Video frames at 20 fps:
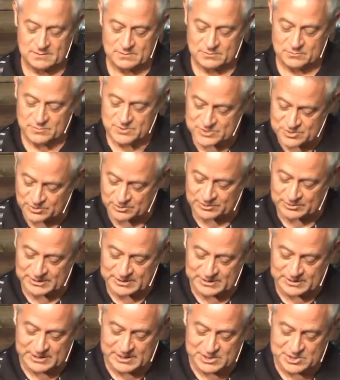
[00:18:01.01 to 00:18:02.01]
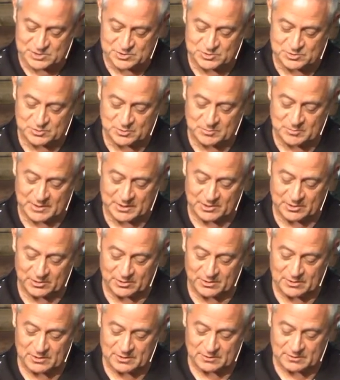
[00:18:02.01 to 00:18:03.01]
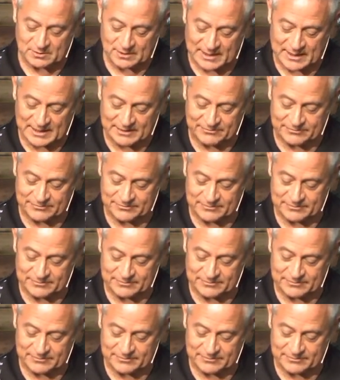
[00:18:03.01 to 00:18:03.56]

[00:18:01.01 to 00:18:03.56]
will certainly lead you to a better life.